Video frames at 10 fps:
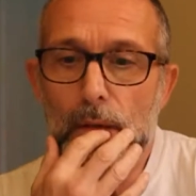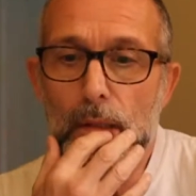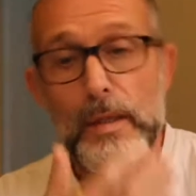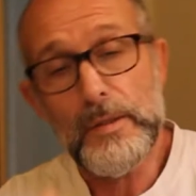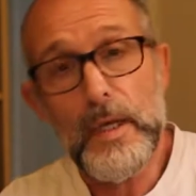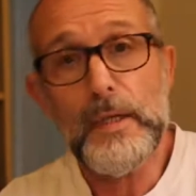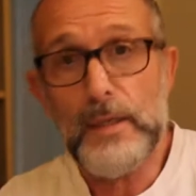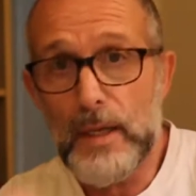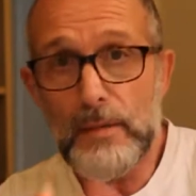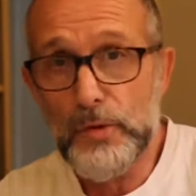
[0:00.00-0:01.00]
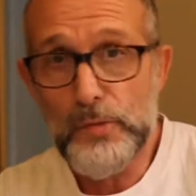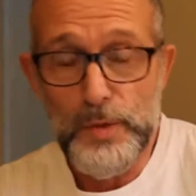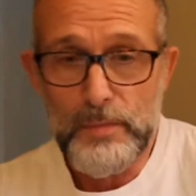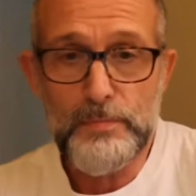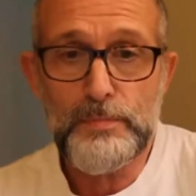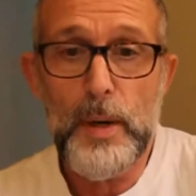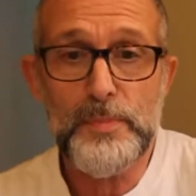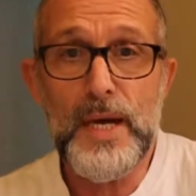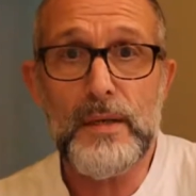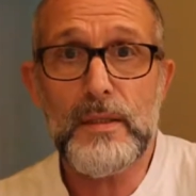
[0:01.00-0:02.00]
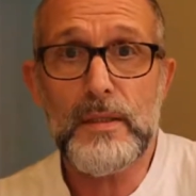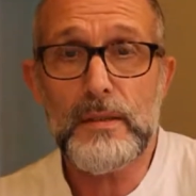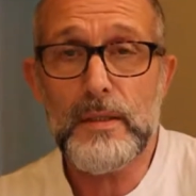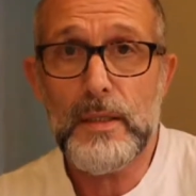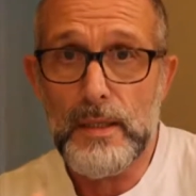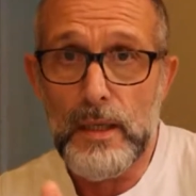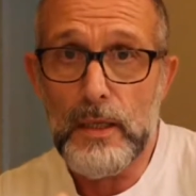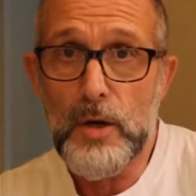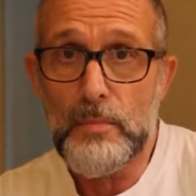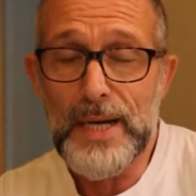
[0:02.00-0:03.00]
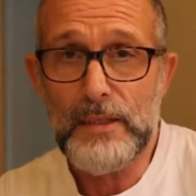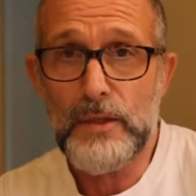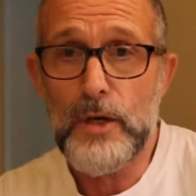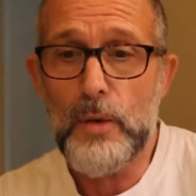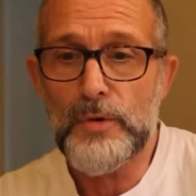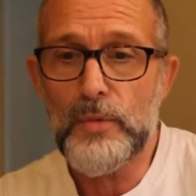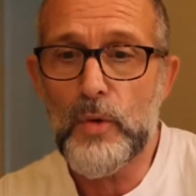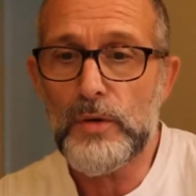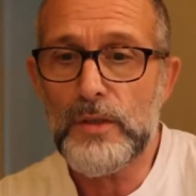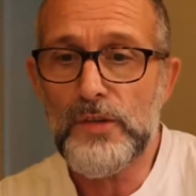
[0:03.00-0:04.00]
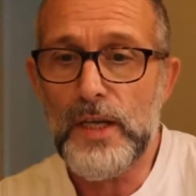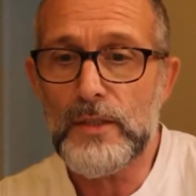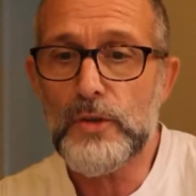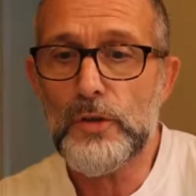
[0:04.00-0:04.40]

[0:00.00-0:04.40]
I just want to pop down to the thing, and I'll come back to the commentary walk in a second.